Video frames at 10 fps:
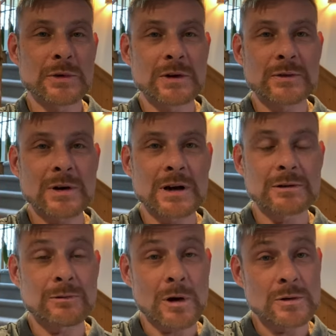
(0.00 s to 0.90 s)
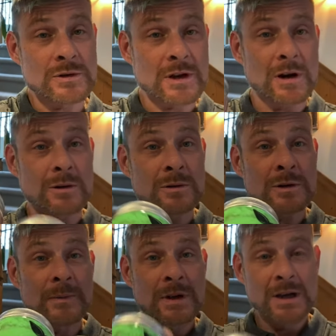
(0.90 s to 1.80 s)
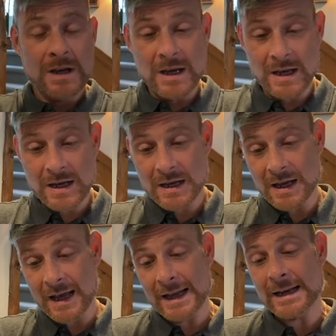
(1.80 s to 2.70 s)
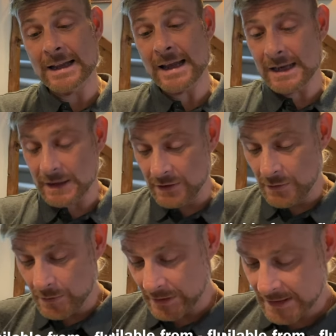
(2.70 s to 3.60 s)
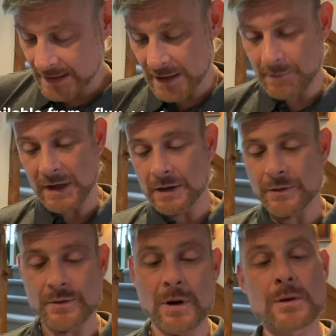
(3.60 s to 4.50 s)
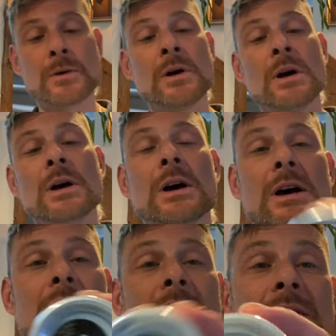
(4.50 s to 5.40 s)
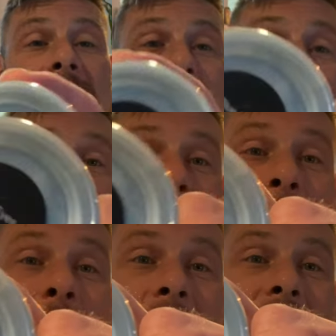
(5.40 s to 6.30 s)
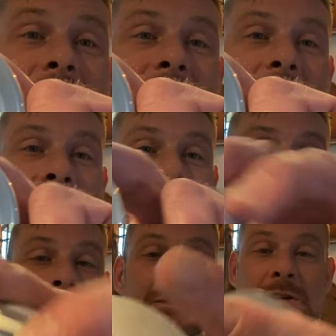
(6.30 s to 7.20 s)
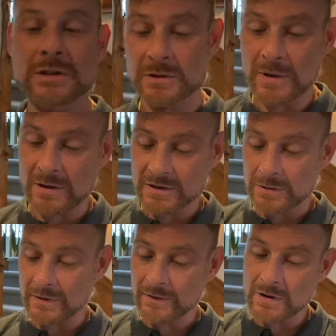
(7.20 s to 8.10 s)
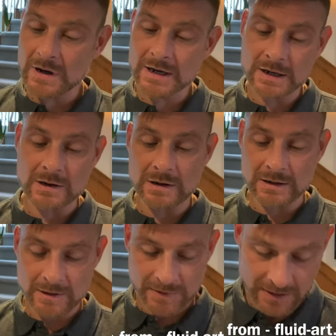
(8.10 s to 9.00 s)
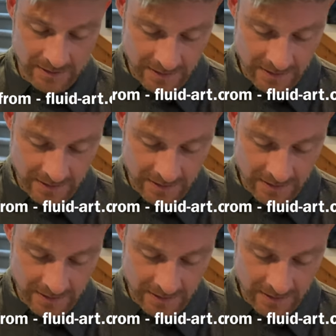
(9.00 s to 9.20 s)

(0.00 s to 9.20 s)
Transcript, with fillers: Beautiful kind of rose gold. And then you will see me throw some of Blue Eyes at the canvas as well. So we've kind of got, let me